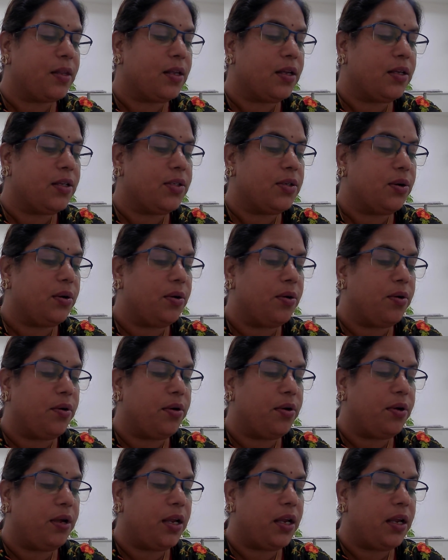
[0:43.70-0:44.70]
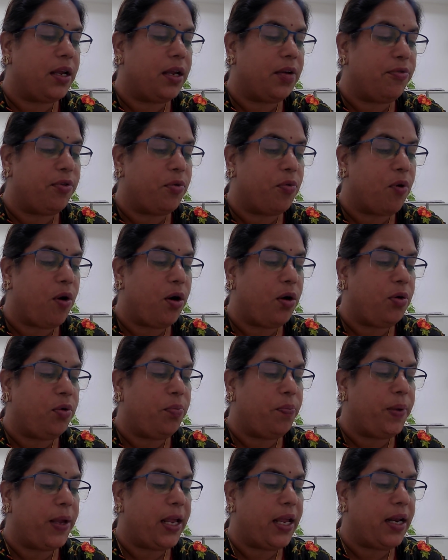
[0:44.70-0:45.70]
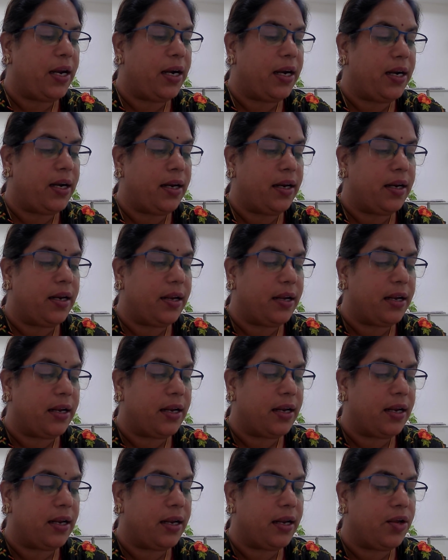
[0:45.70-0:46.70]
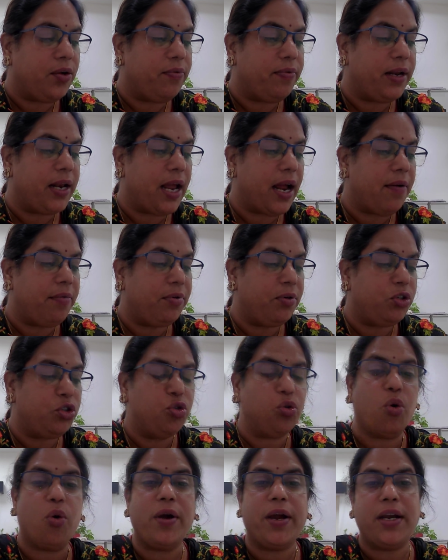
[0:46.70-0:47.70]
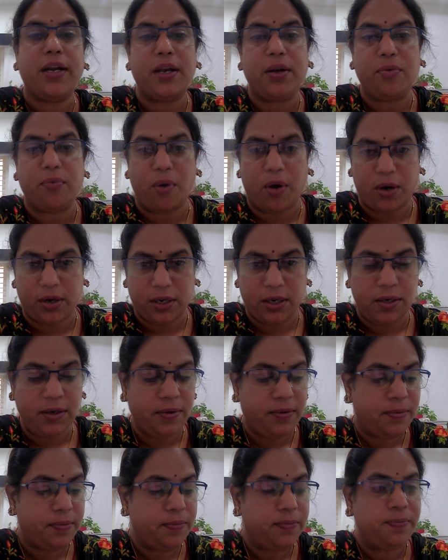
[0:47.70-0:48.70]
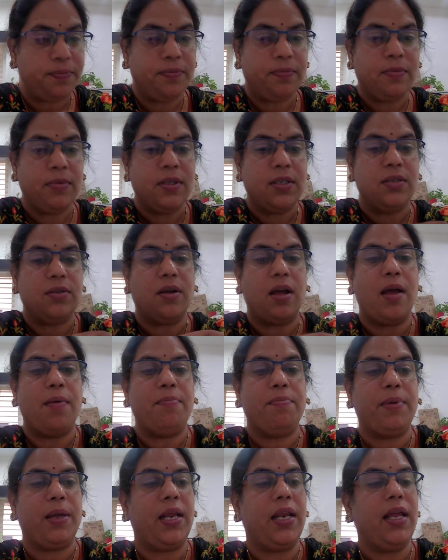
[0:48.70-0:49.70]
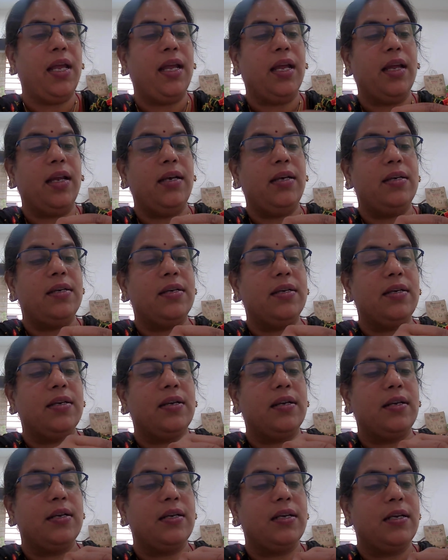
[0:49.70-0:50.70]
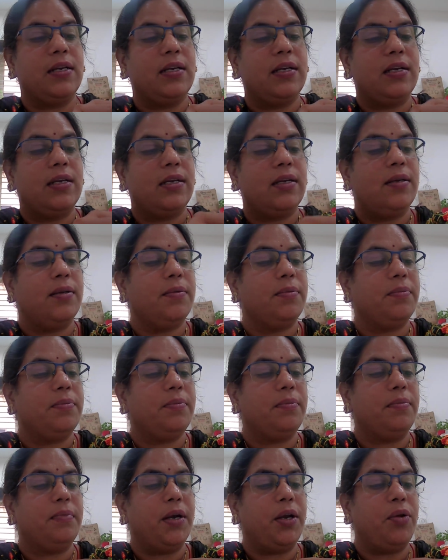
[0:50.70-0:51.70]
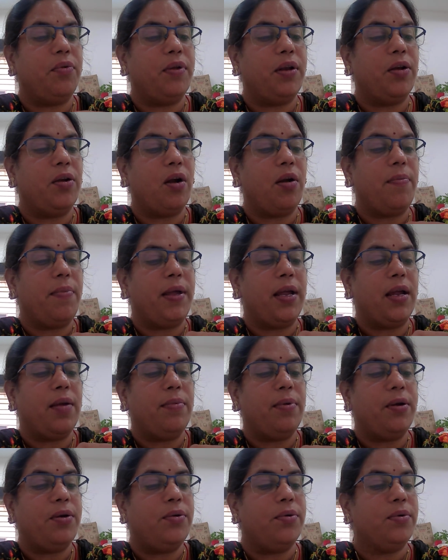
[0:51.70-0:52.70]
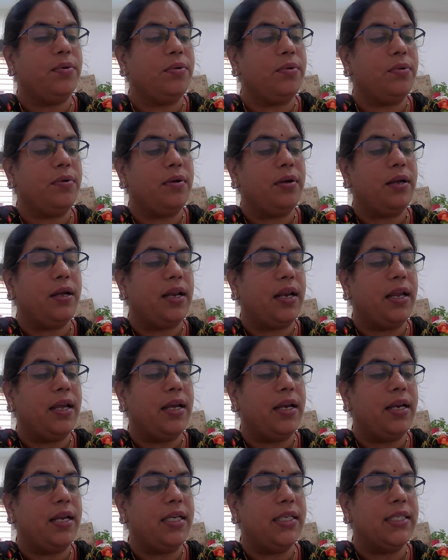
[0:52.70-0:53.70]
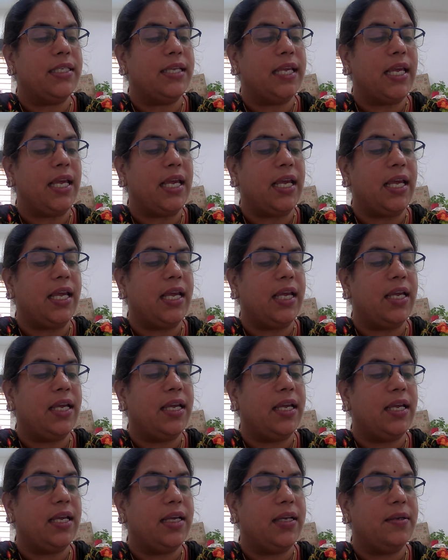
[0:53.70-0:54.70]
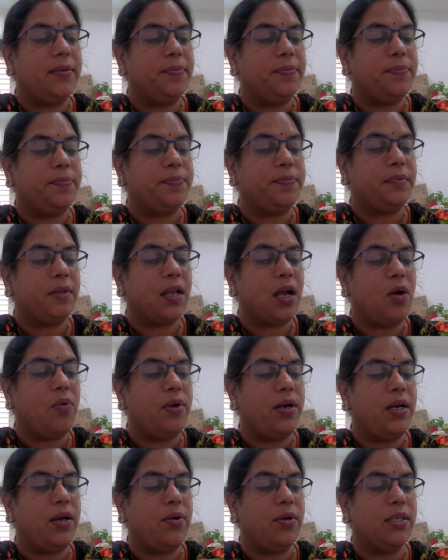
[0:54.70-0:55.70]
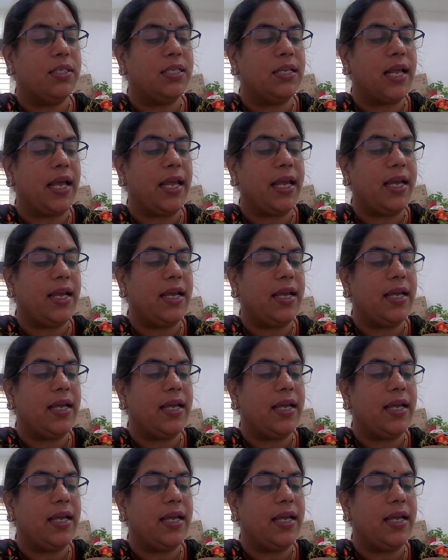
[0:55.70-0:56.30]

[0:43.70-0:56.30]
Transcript: So if you want to peel it, you will have to soak it in water. So I am peeling it, but you will not be able to clearly see how it looks like.